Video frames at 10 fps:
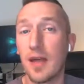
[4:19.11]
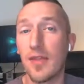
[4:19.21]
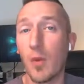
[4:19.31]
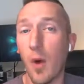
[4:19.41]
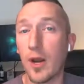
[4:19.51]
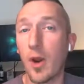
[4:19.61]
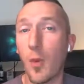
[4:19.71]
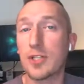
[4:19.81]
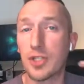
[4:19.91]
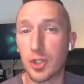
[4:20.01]
They want to know
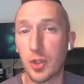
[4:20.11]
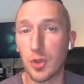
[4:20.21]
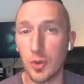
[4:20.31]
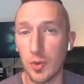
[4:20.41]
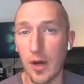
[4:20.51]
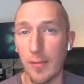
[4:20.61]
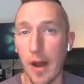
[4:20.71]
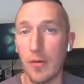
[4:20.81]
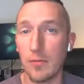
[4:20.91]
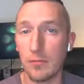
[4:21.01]
what's true
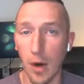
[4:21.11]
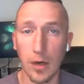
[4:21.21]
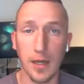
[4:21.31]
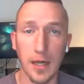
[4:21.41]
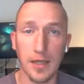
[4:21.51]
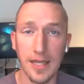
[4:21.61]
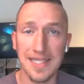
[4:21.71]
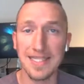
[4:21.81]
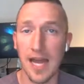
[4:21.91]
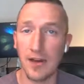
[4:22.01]
about marketing
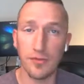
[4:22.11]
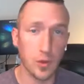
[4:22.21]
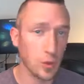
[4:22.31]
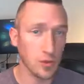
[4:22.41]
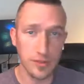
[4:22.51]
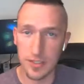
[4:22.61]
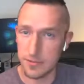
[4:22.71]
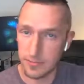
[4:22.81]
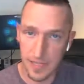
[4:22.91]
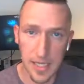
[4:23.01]
inside of Google's
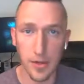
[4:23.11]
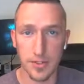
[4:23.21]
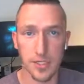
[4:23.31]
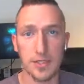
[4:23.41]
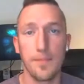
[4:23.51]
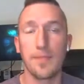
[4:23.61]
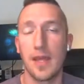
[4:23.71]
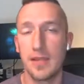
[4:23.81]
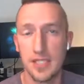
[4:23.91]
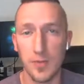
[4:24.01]
ecosystem.
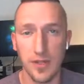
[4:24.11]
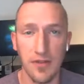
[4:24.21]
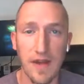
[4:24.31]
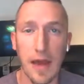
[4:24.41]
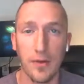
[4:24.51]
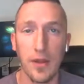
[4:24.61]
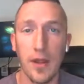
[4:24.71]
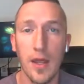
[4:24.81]
And this is what they found.